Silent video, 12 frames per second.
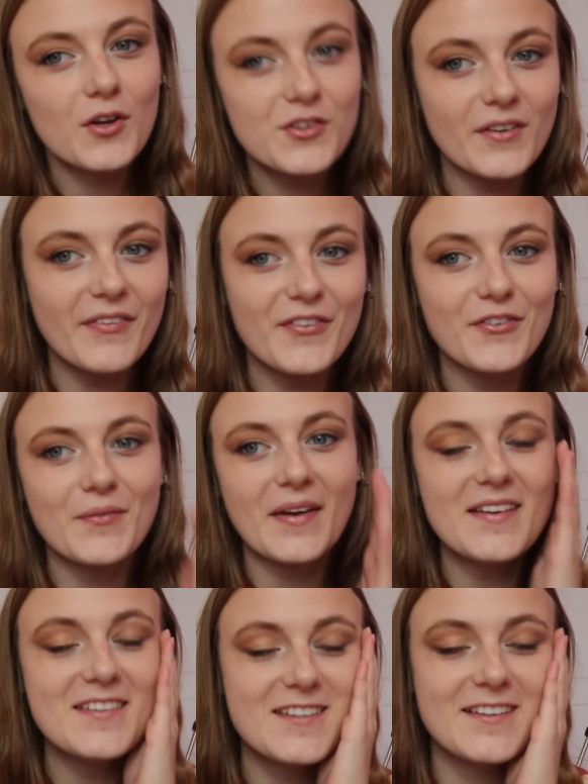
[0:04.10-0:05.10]
a
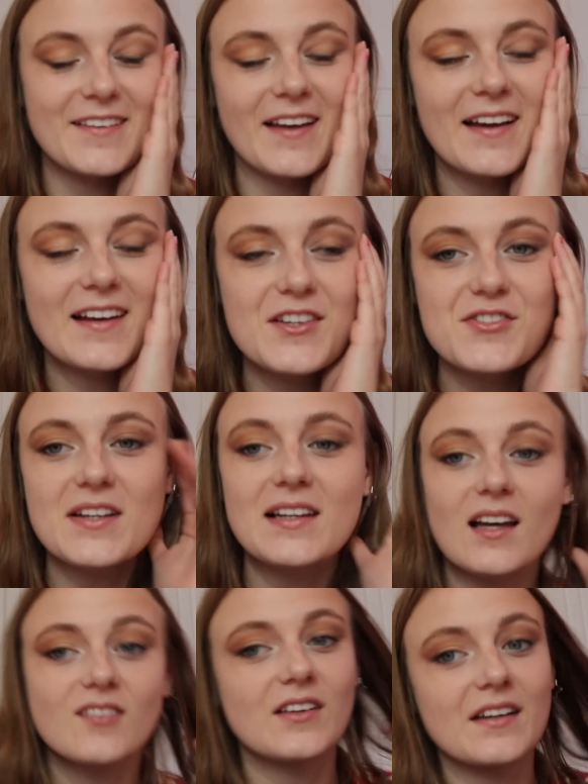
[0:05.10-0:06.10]
transformation. I literally
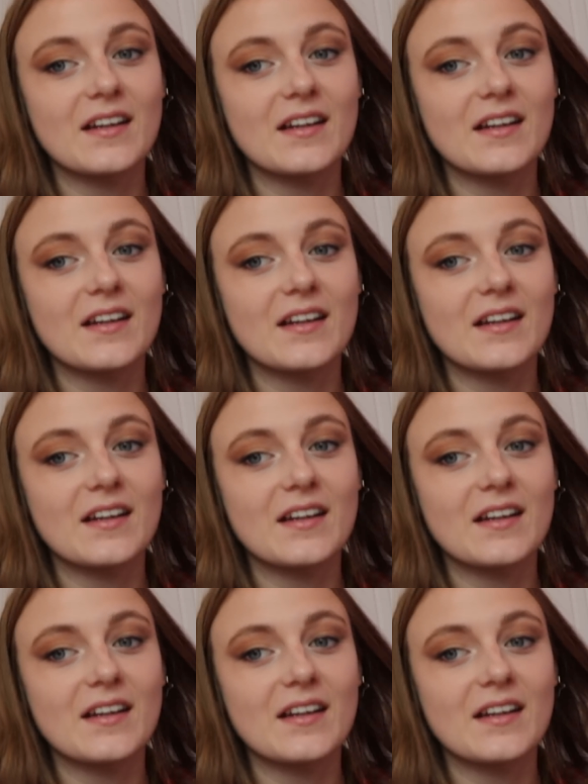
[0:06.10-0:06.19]
love it